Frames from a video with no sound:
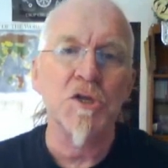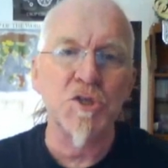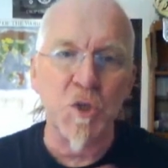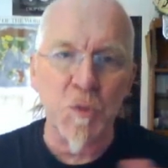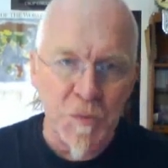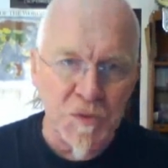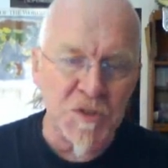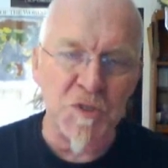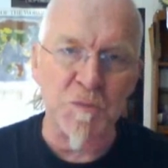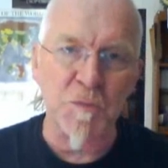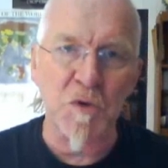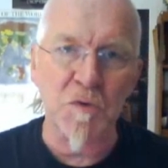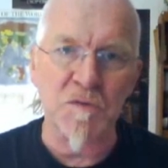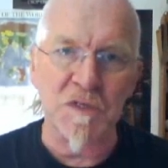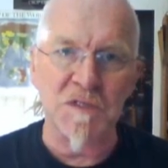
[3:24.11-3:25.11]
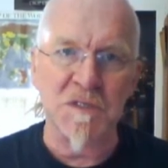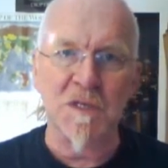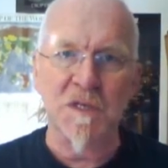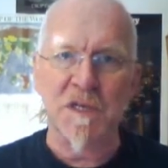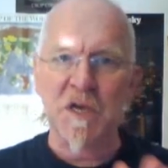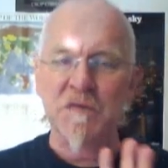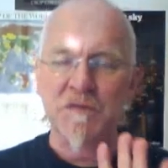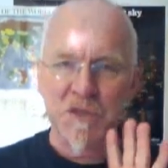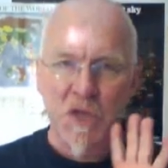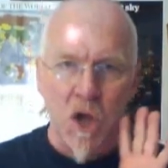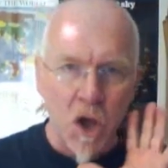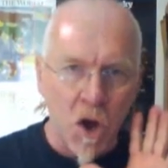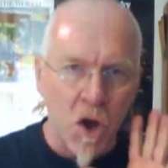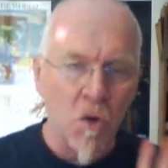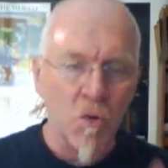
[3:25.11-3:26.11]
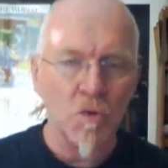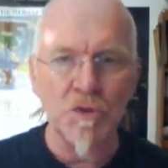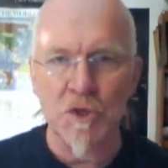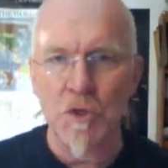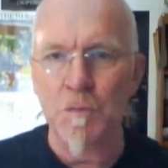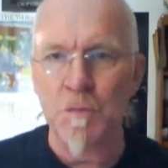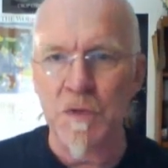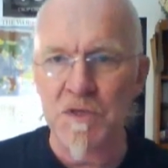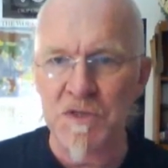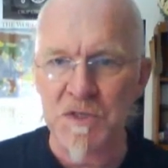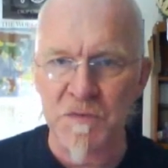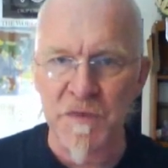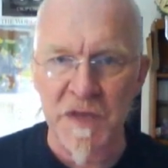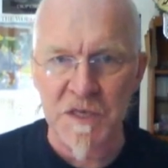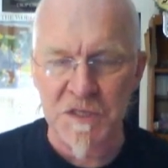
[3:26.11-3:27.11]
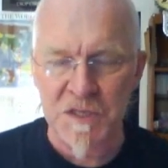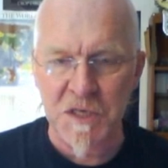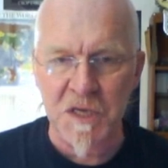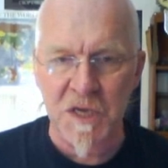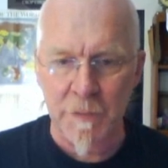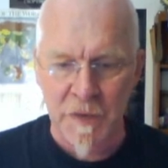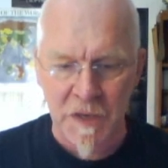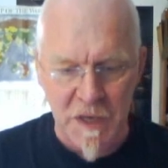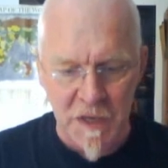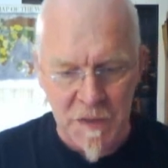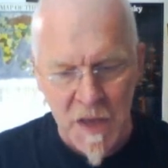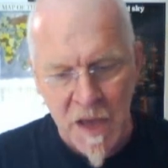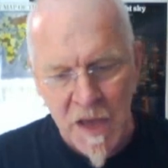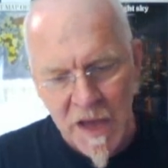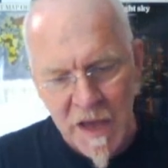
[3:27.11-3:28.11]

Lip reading: Jupiter's moved into Leo. There's a whole new burst of energy coming in.